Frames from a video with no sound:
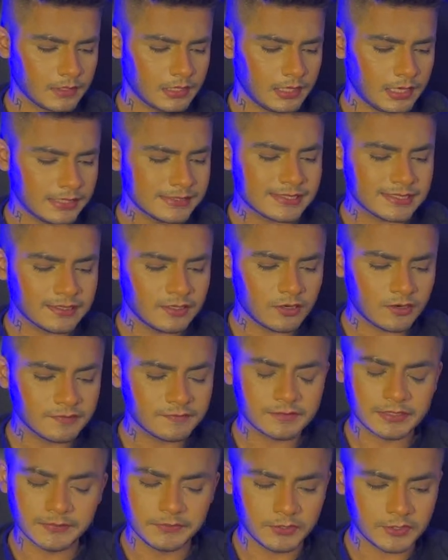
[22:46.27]
I see a lot
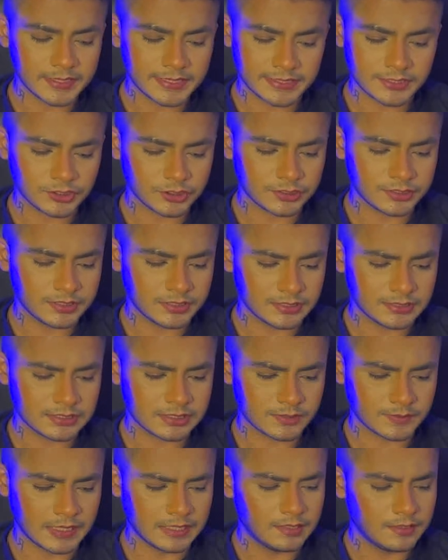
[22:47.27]
of communication here
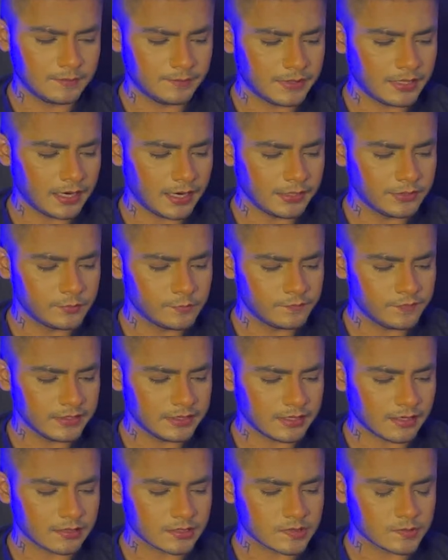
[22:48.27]
as well, but I do feel
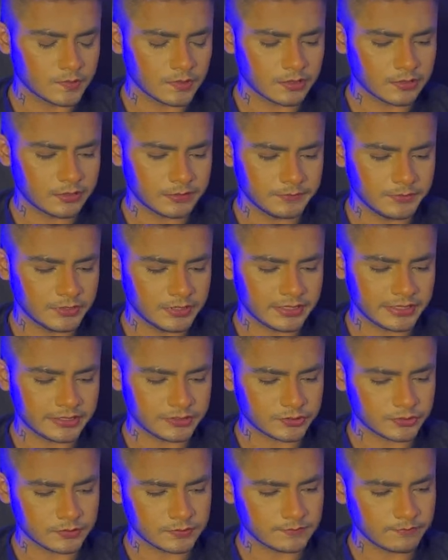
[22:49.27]
that is work
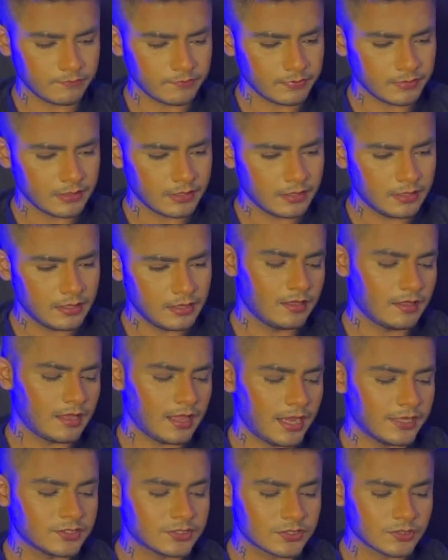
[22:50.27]
communication.
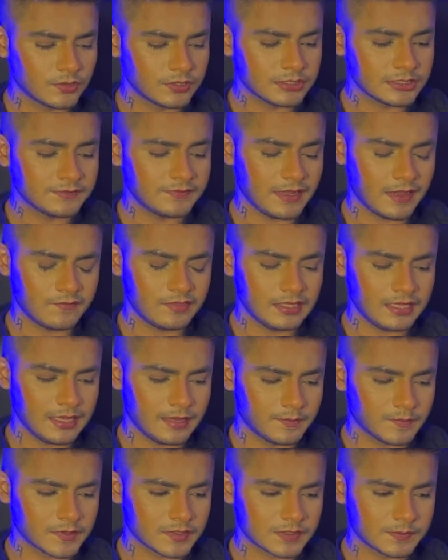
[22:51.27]
I just noticed we have the
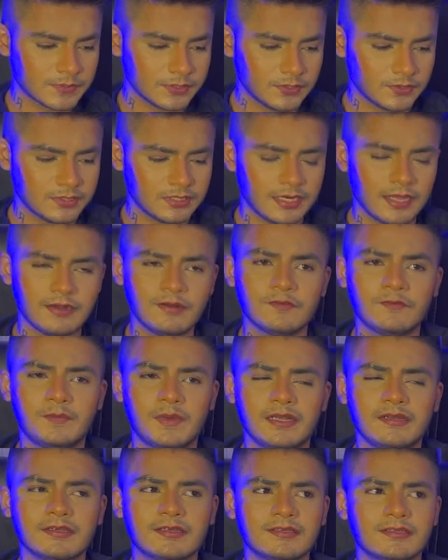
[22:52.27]
Empress below the 9 of
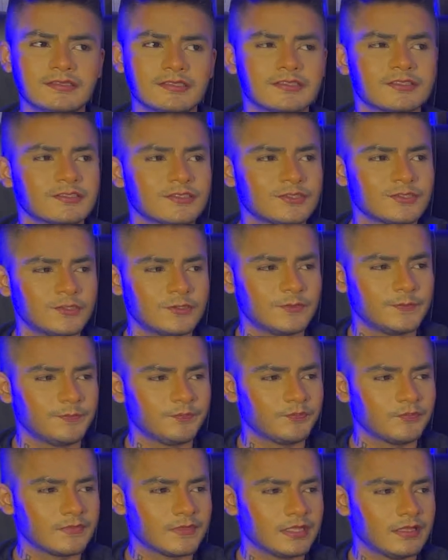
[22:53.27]
Pentacles. So
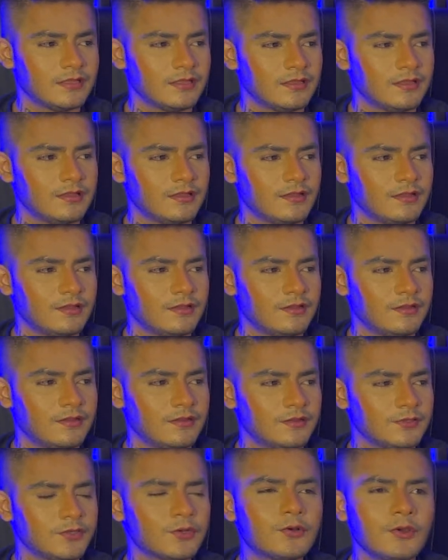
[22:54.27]

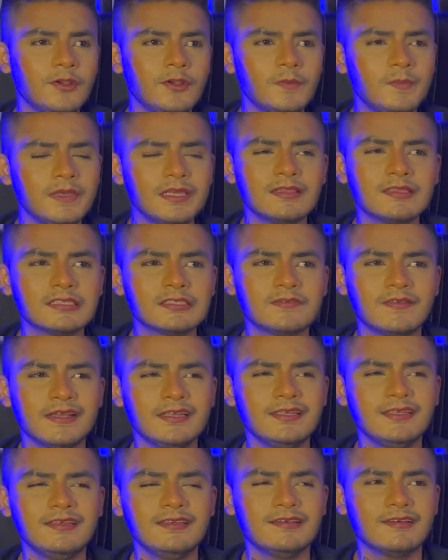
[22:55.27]
you're going to be in this
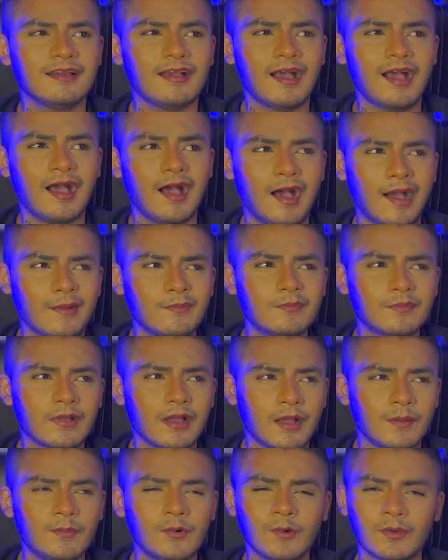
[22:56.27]
very, I'm
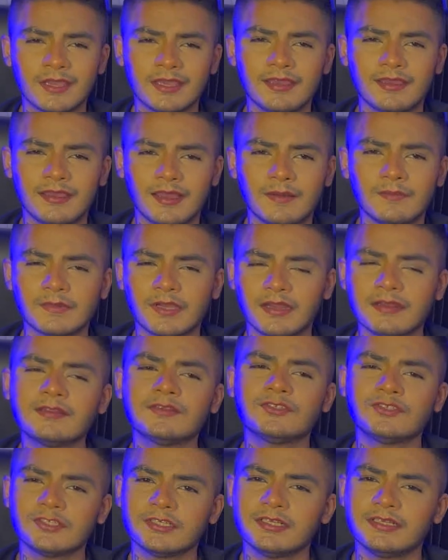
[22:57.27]
okay, I'm kind
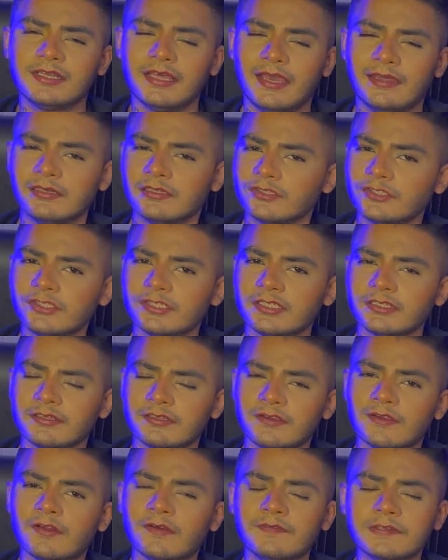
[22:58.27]
of chill energy,
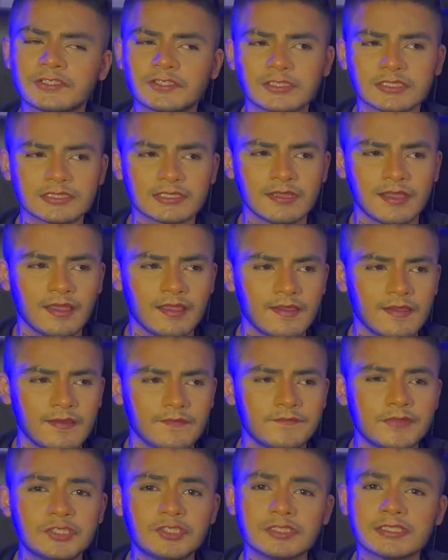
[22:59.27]
which
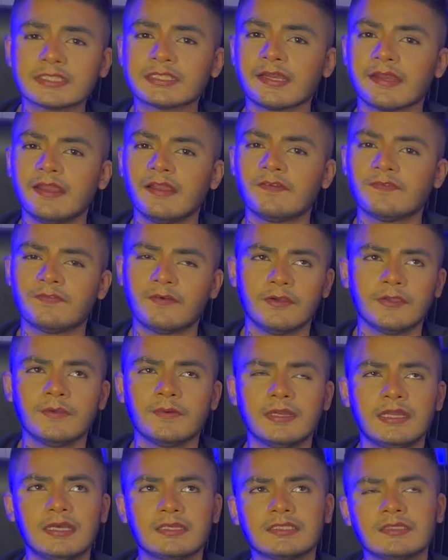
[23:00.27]
is great for you.
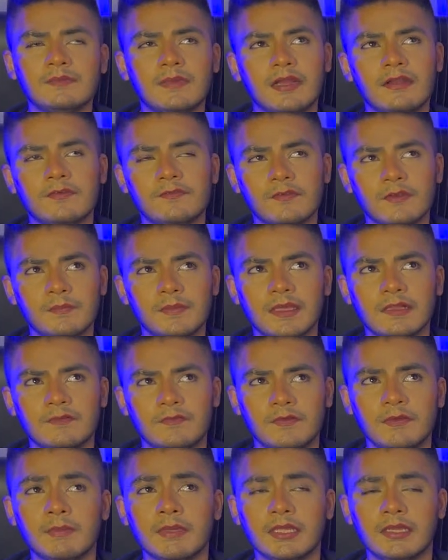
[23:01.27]
It doesn't matter if you're male,
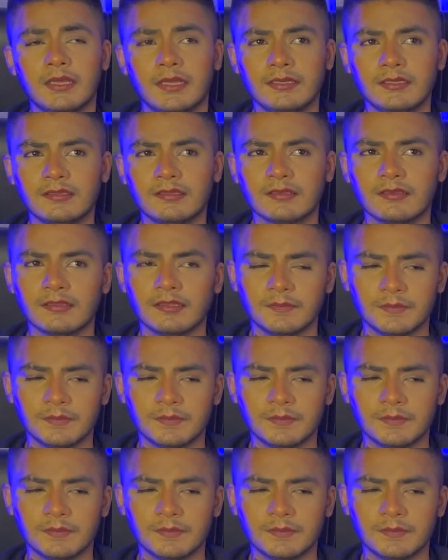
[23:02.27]
female, anything in the